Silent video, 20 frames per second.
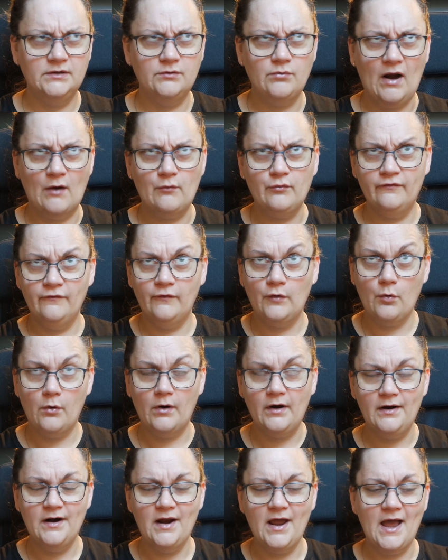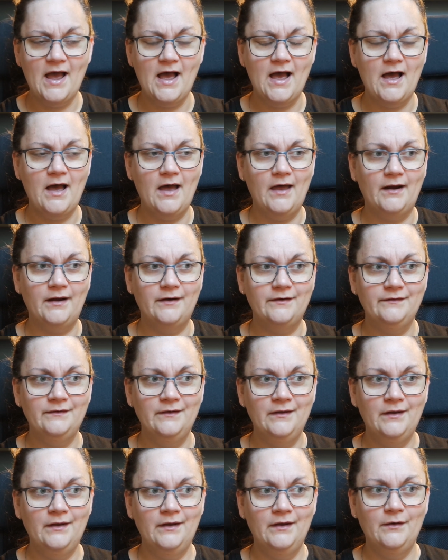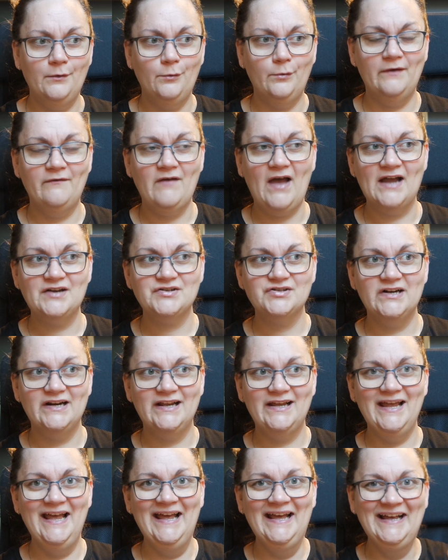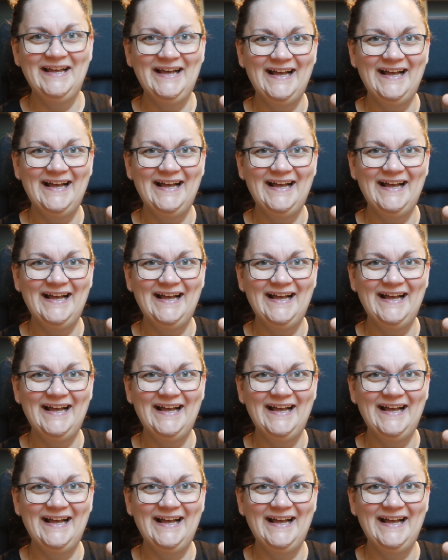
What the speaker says: ground floor, and we've actually